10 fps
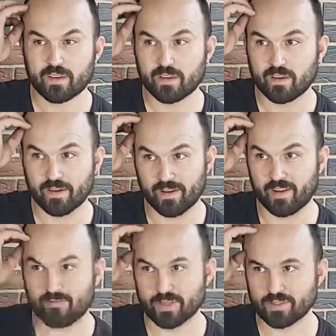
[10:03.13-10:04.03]
And
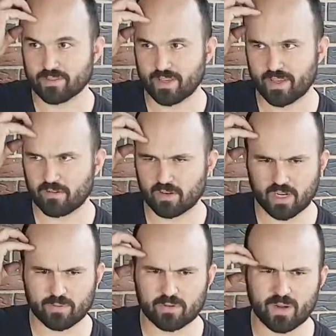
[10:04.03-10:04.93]
I've mentioned that on a
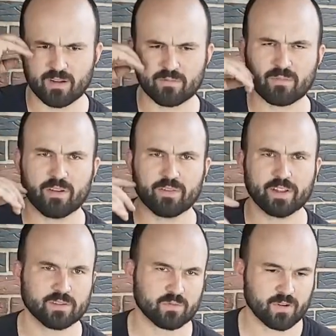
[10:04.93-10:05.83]
couple of my
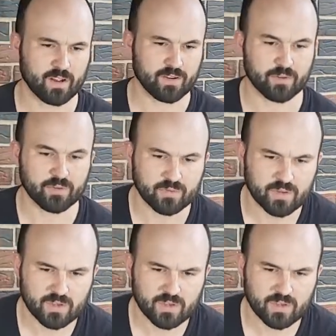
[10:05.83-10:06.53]
videos where I do